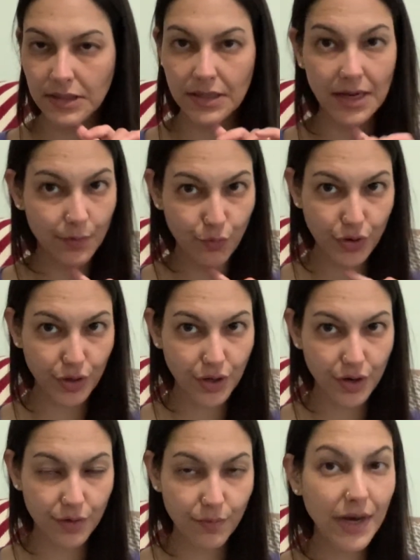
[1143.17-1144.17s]
that I'm working
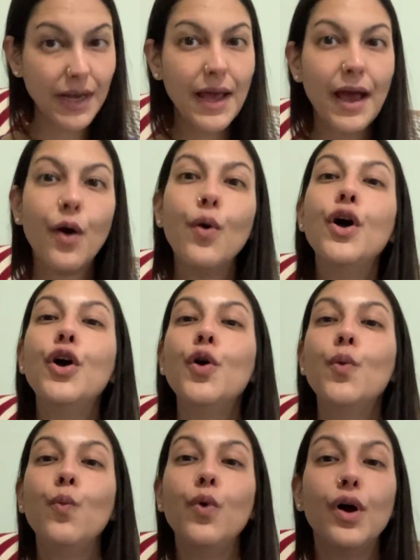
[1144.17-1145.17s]
on right now
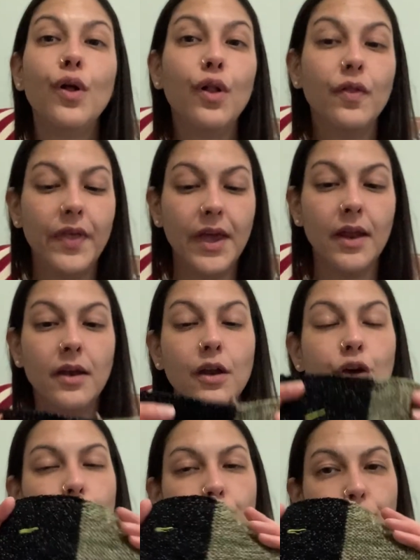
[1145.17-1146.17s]
will then